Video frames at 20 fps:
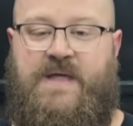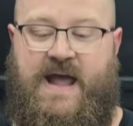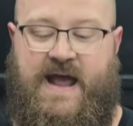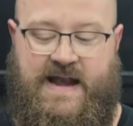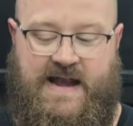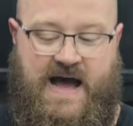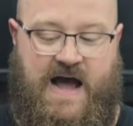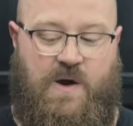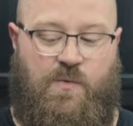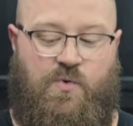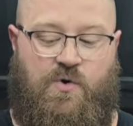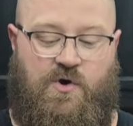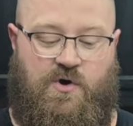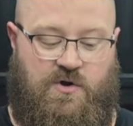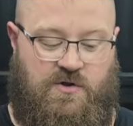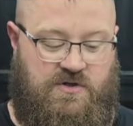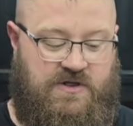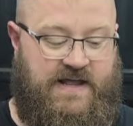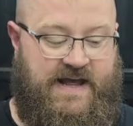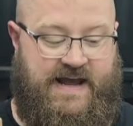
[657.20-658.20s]
And I
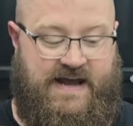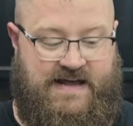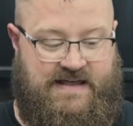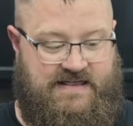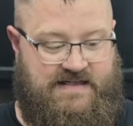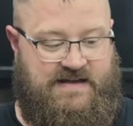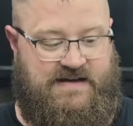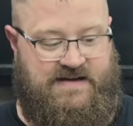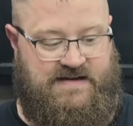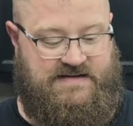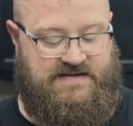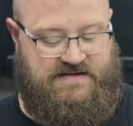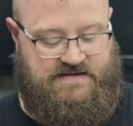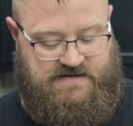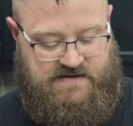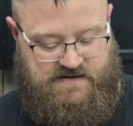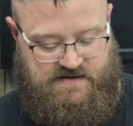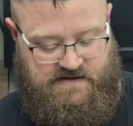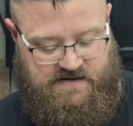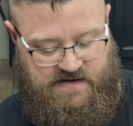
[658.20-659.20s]
will link
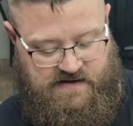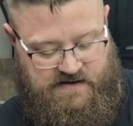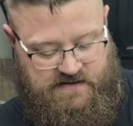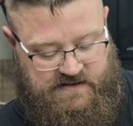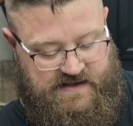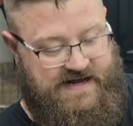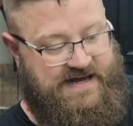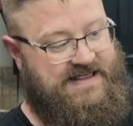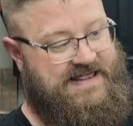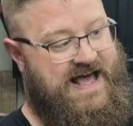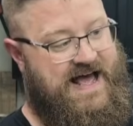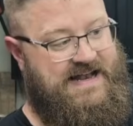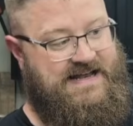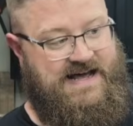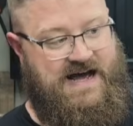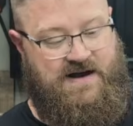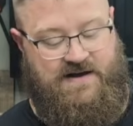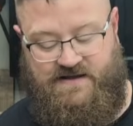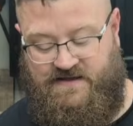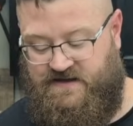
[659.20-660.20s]
that
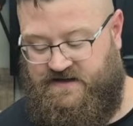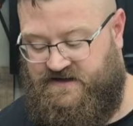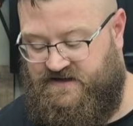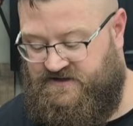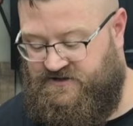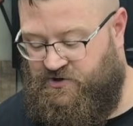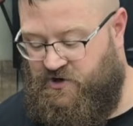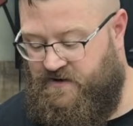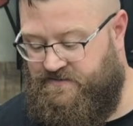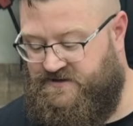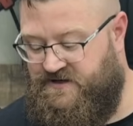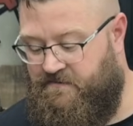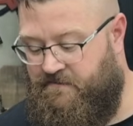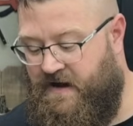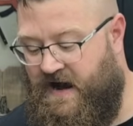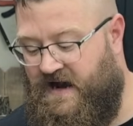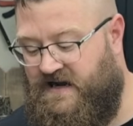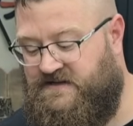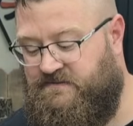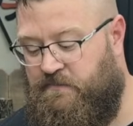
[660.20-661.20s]
down in the description
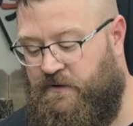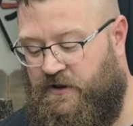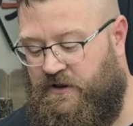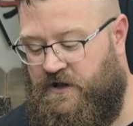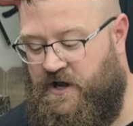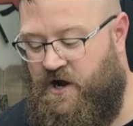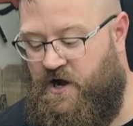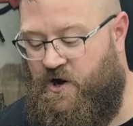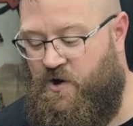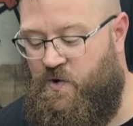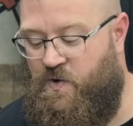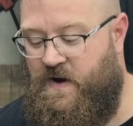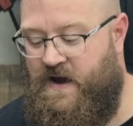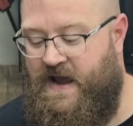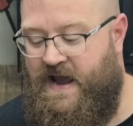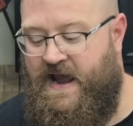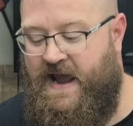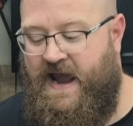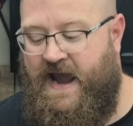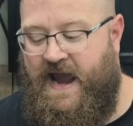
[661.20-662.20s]
box
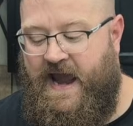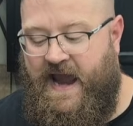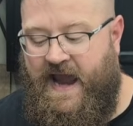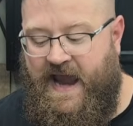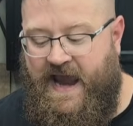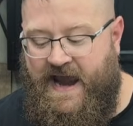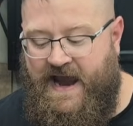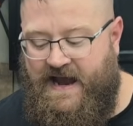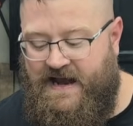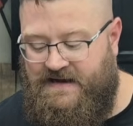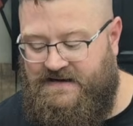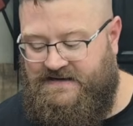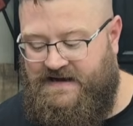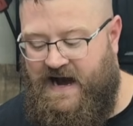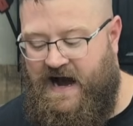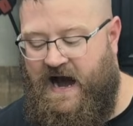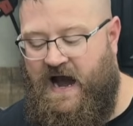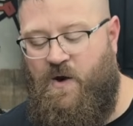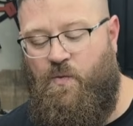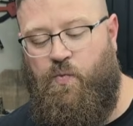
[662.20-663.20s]
below. And
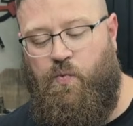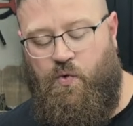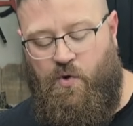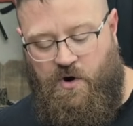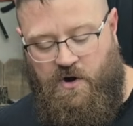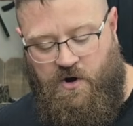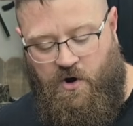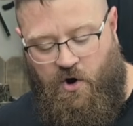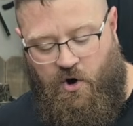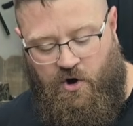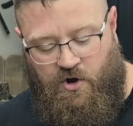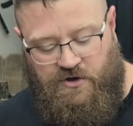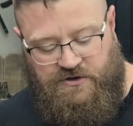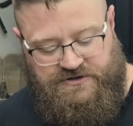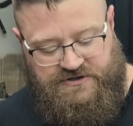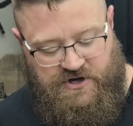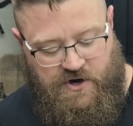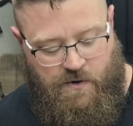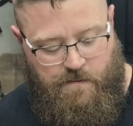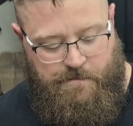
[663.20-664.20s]
I would
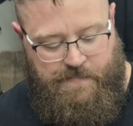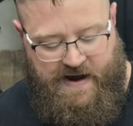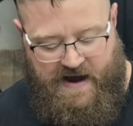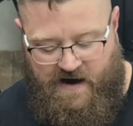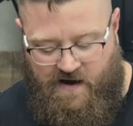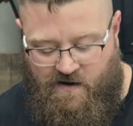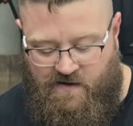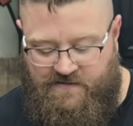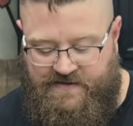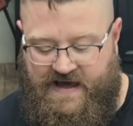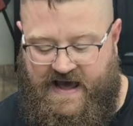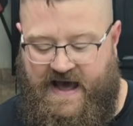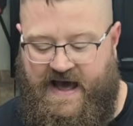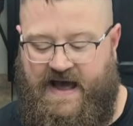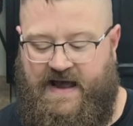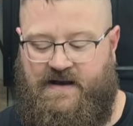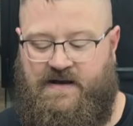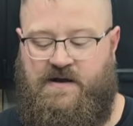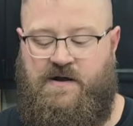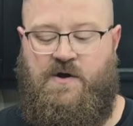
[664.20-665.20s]
also pair
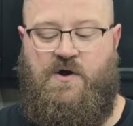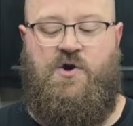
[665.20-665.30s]
that